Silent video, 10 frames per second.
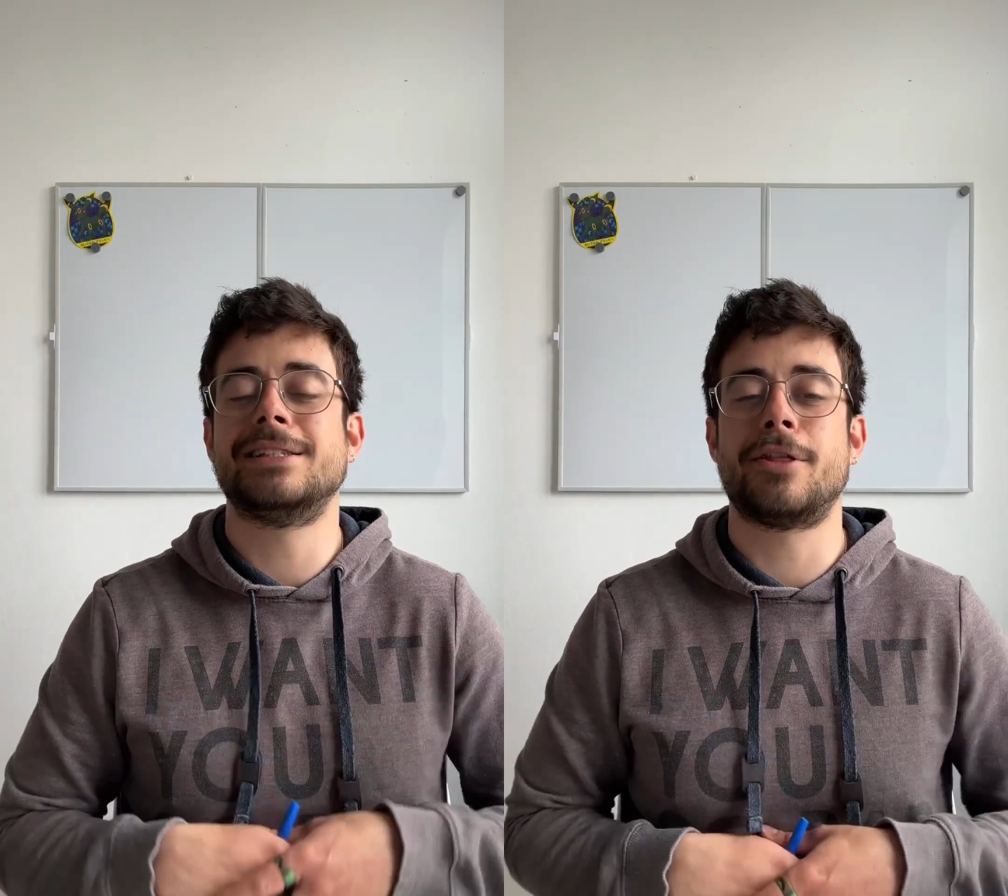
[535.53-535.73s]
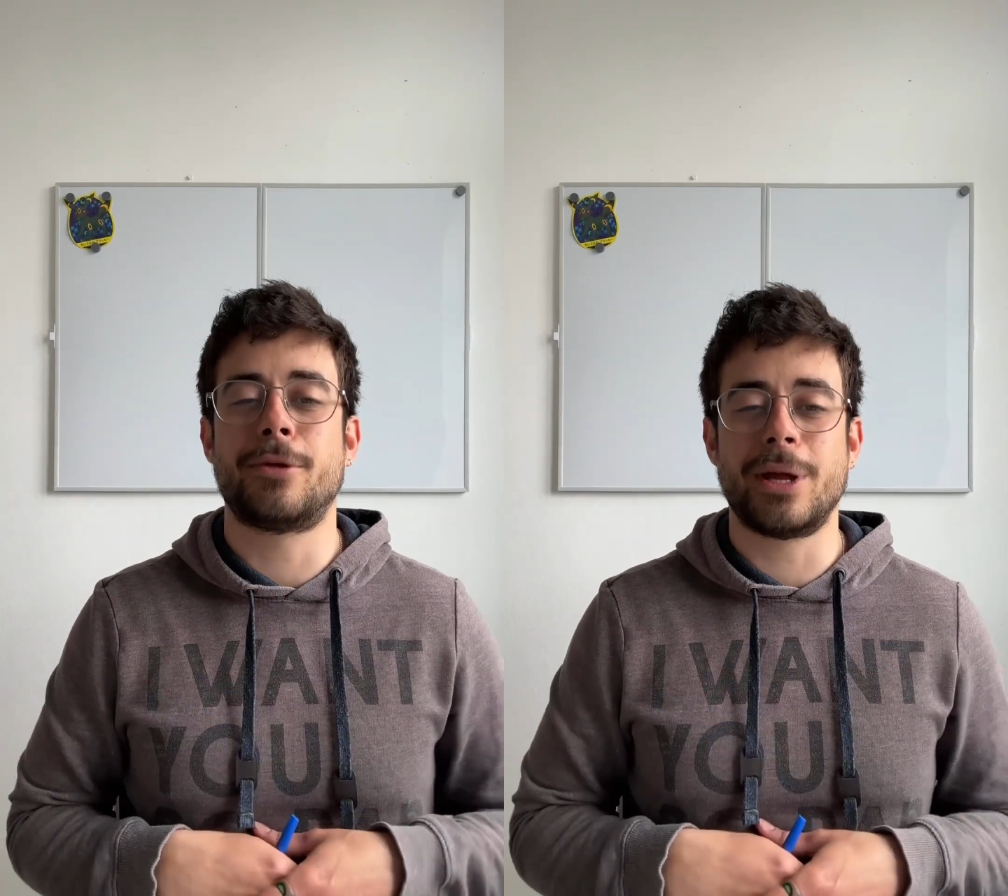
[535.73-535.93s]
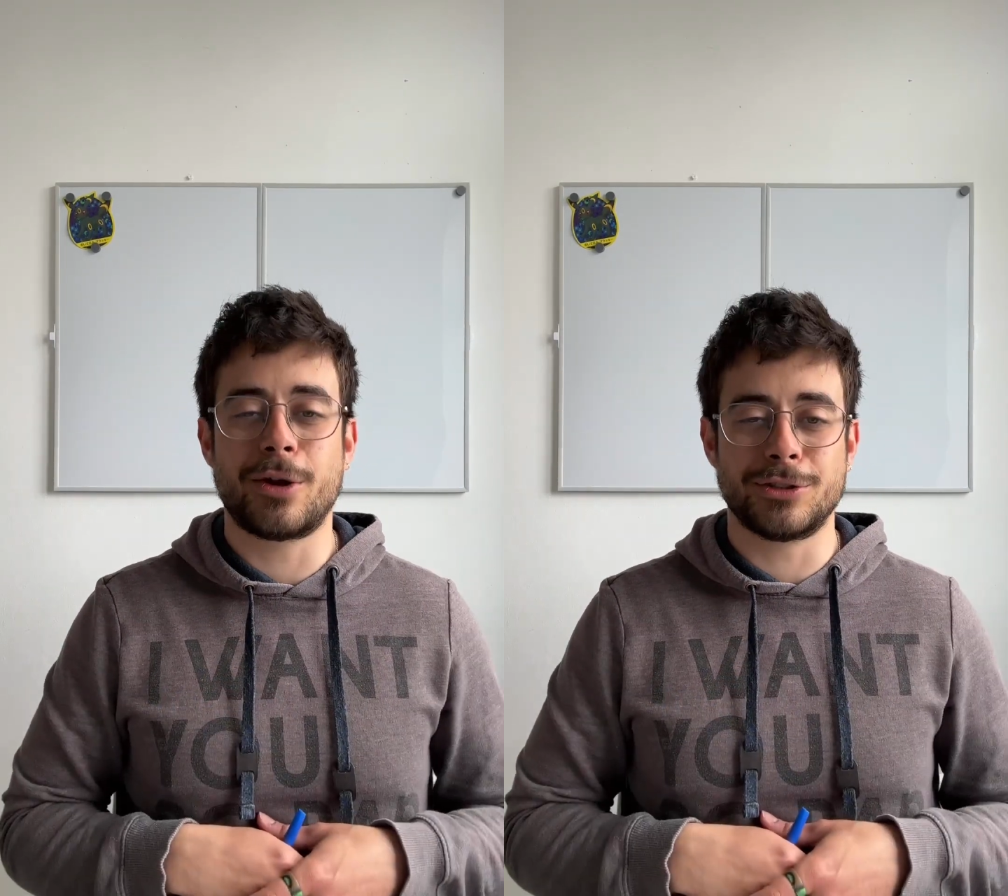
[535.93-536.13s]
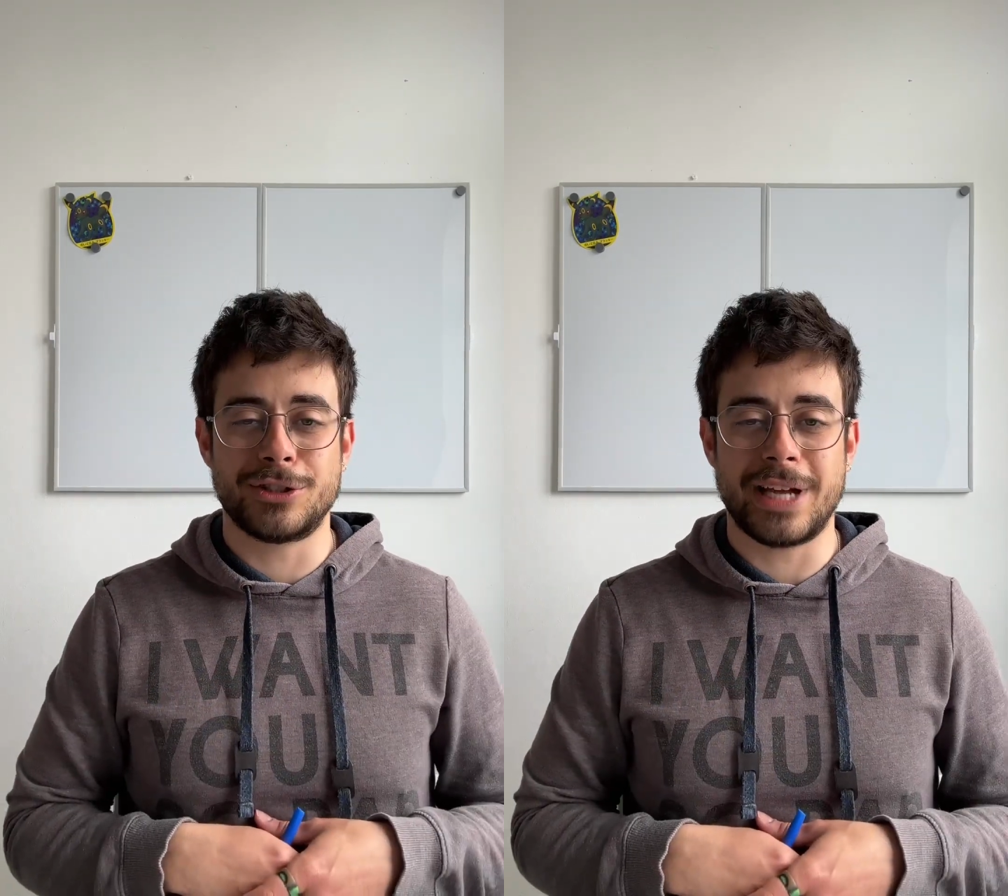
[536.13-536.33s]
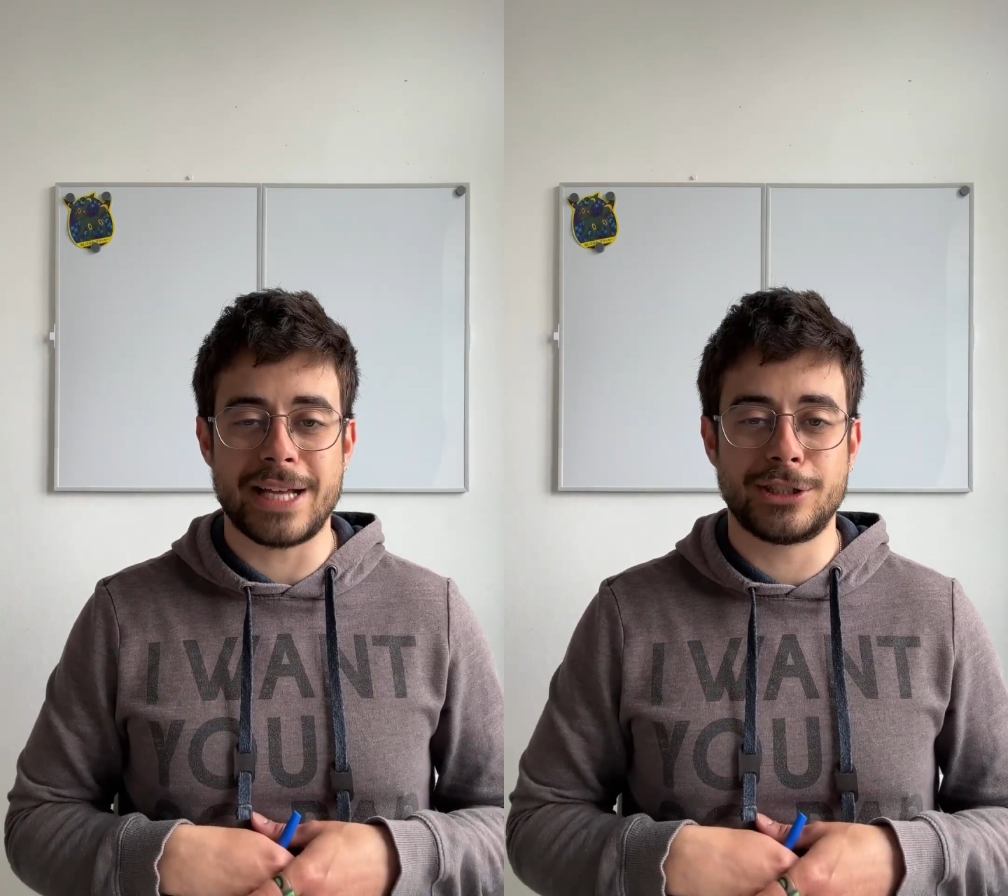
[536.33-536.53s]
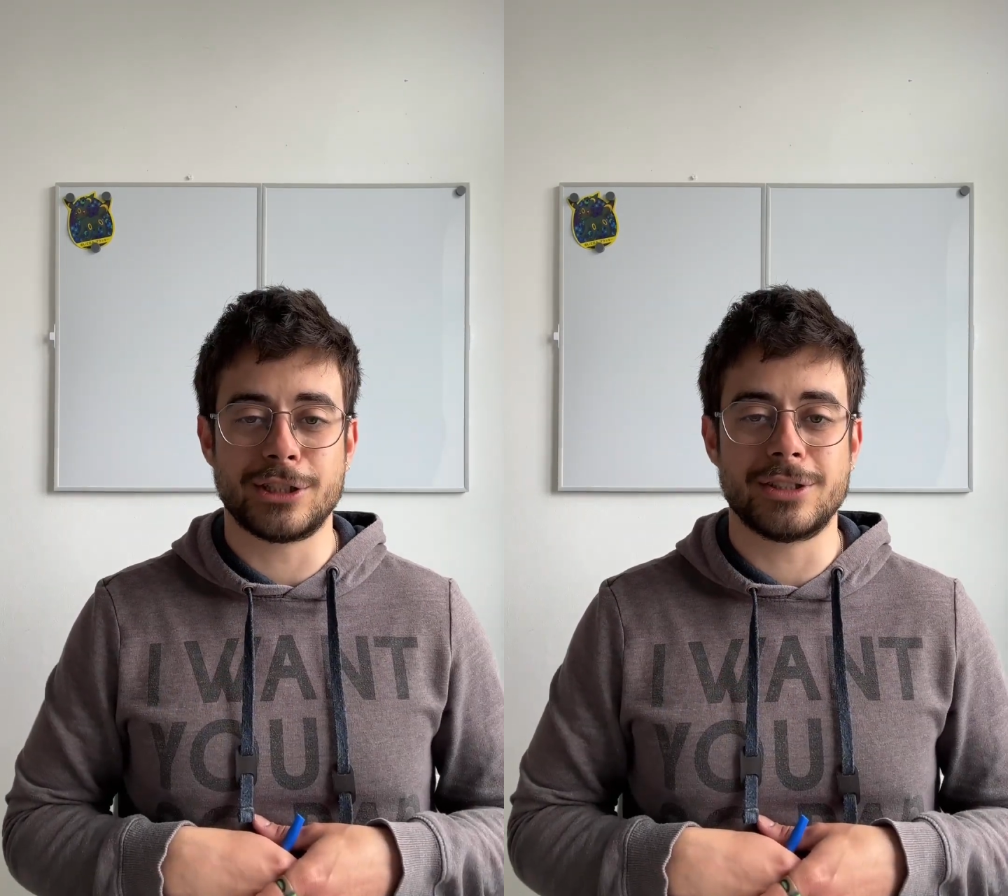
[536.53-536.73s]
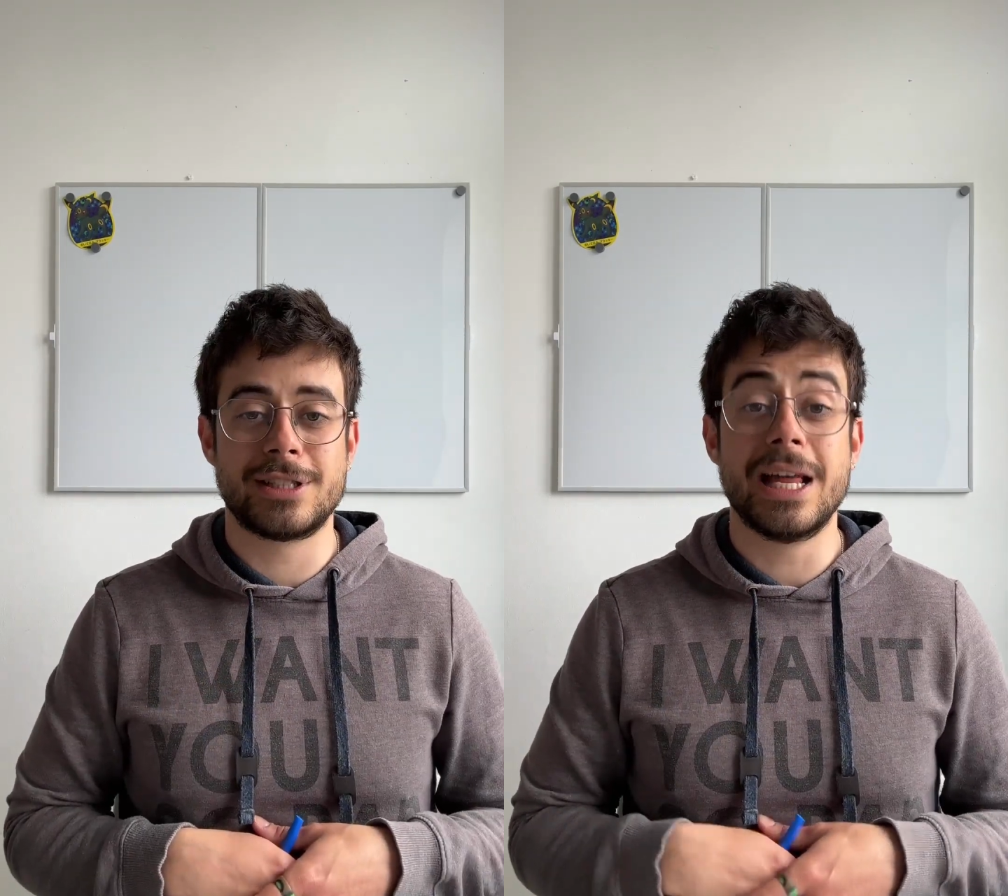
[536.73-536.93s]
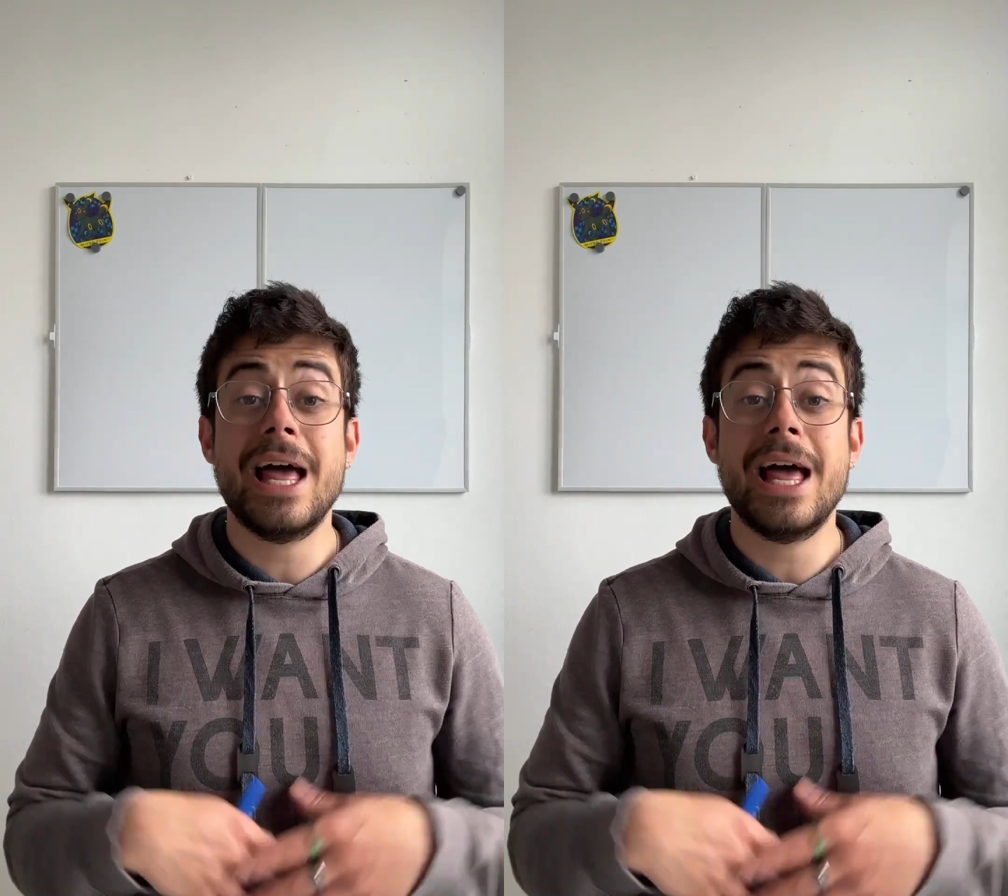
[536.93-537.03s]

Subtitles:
the 3 conjugations.